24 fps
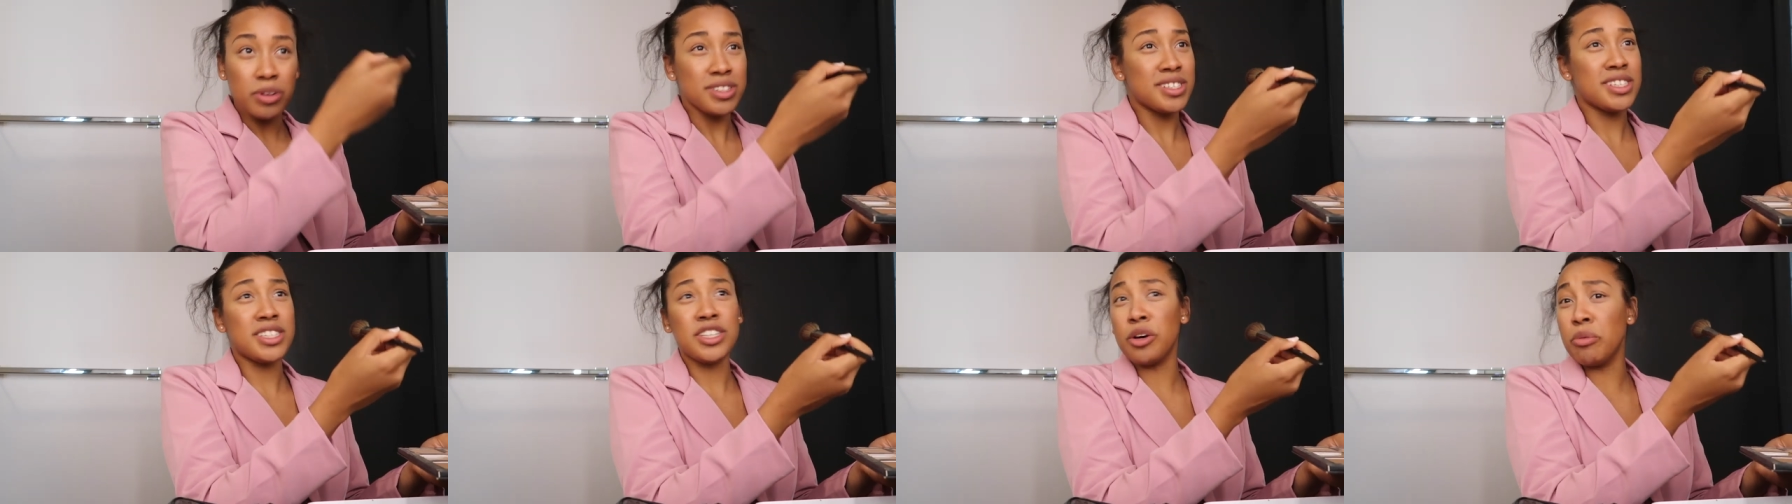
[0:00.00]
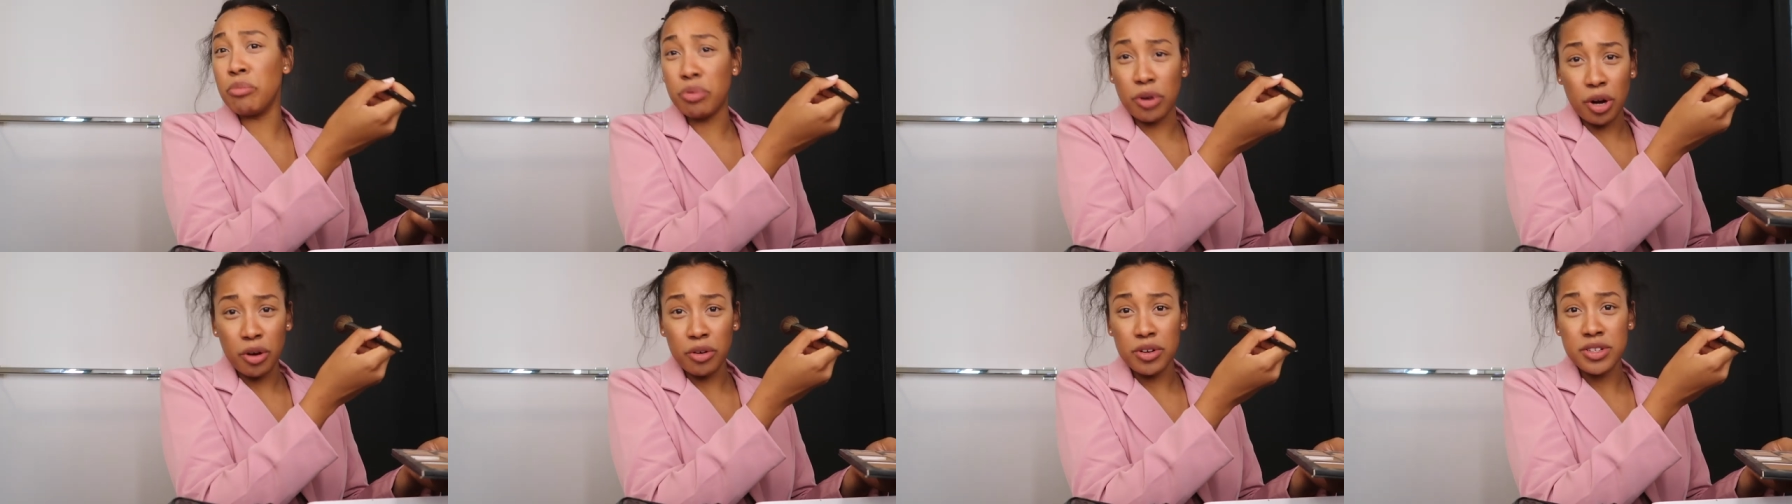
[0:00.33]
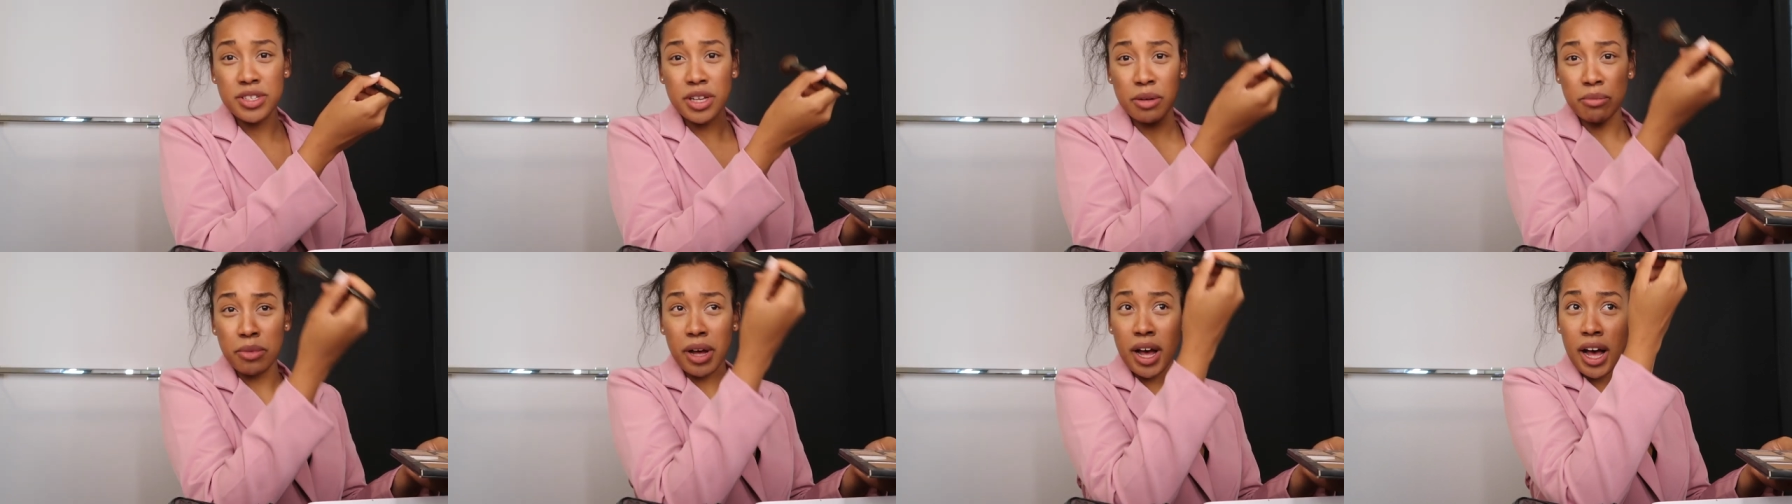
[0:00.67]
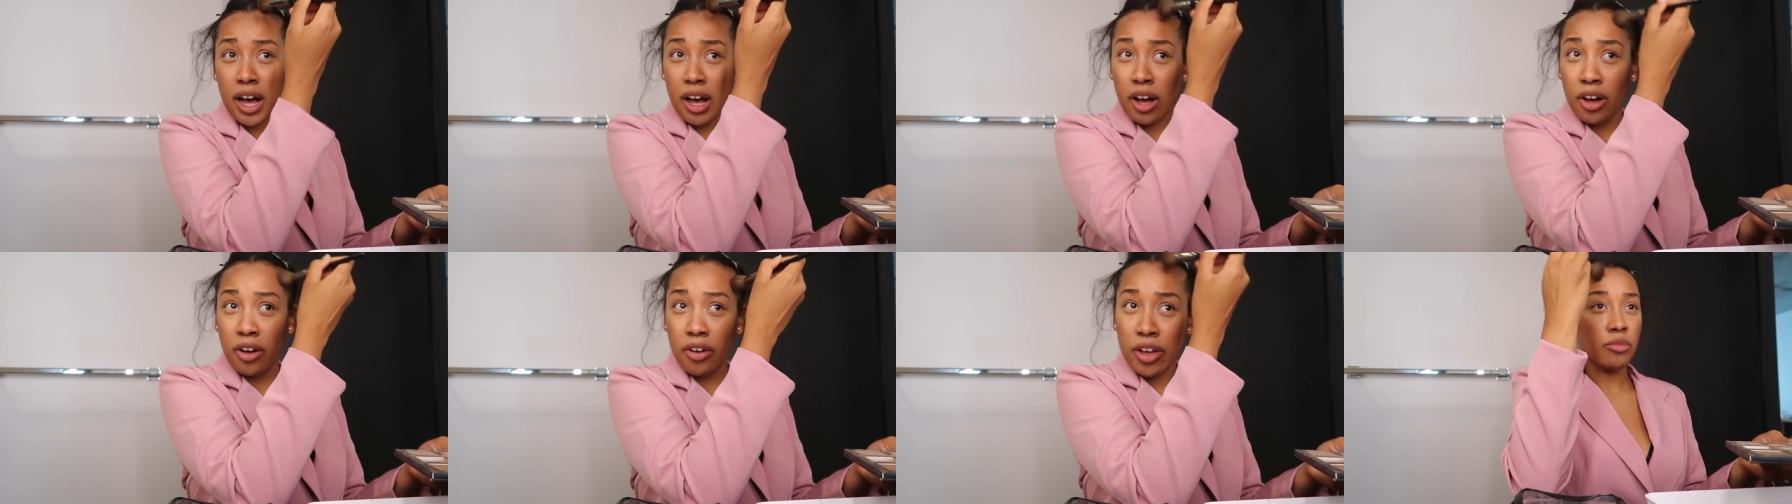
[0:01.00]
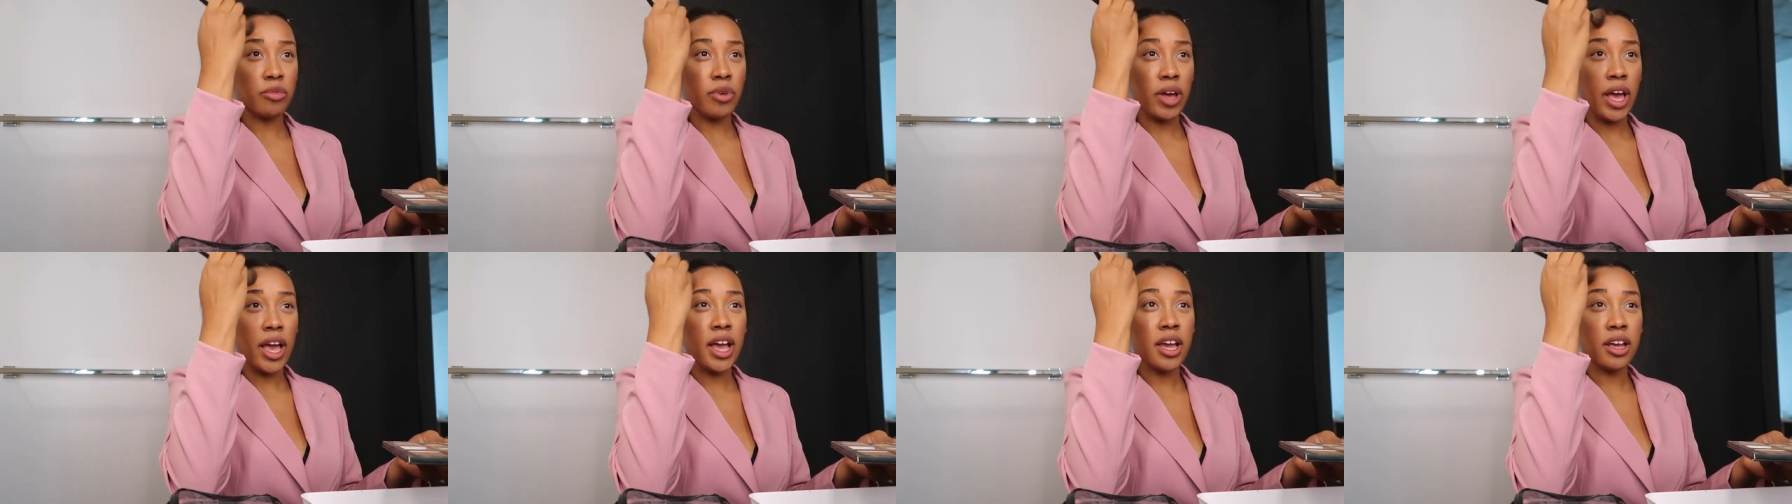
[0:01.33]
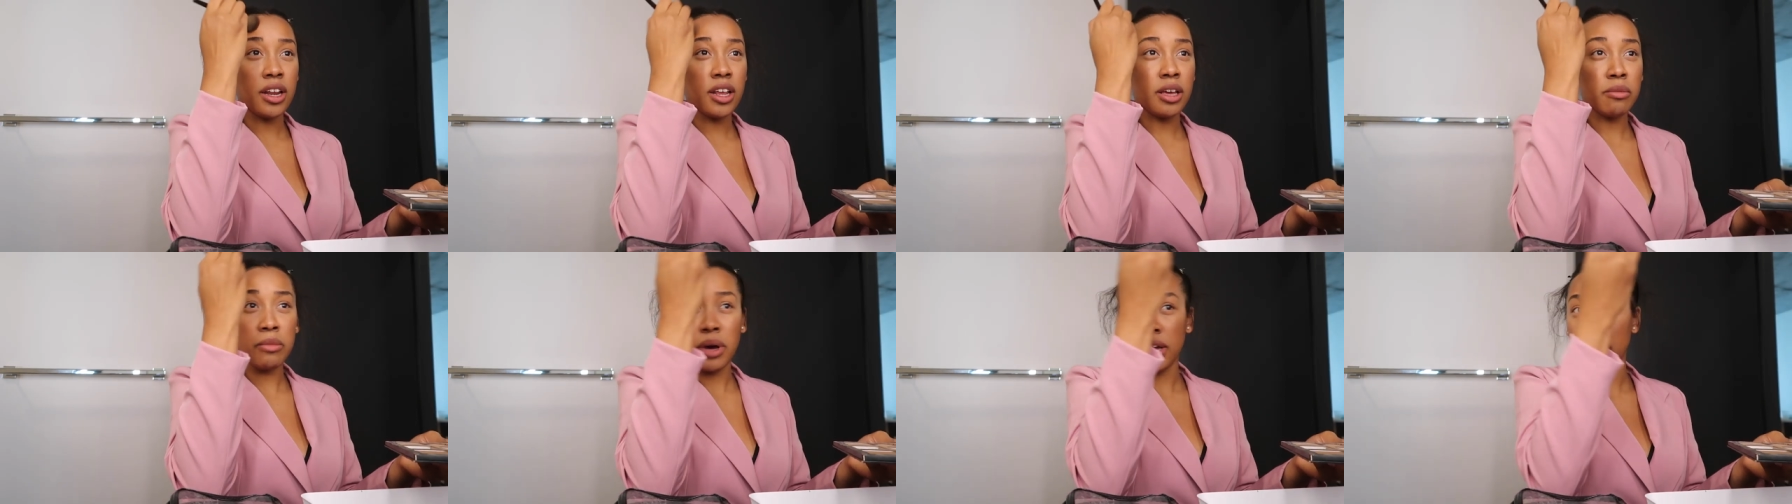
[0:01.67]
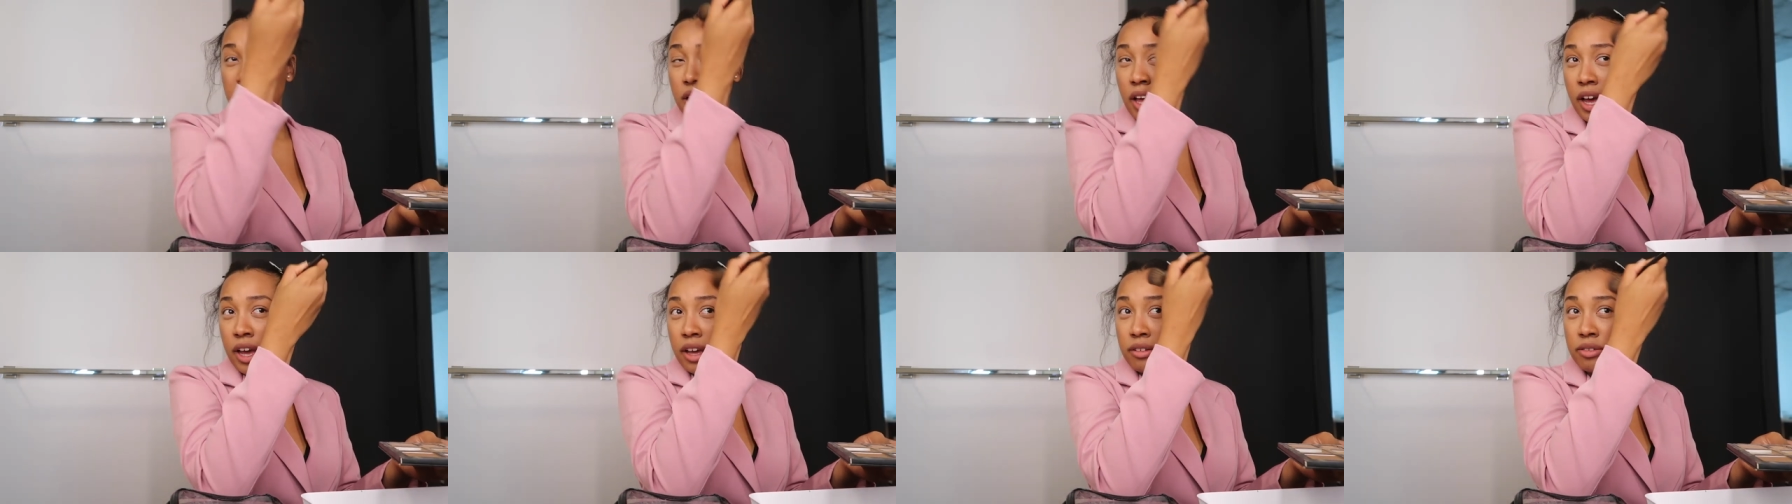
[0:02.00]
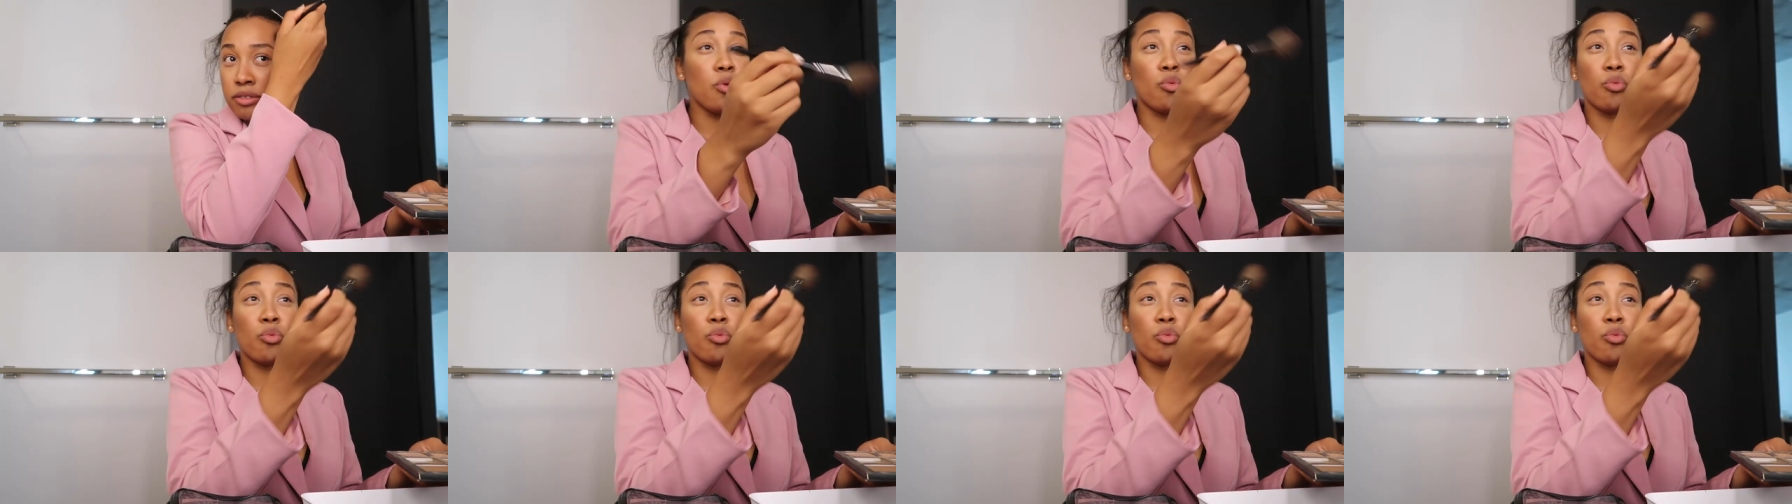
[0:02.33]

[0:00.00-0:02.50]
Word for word: but still broke somehow, hating my life,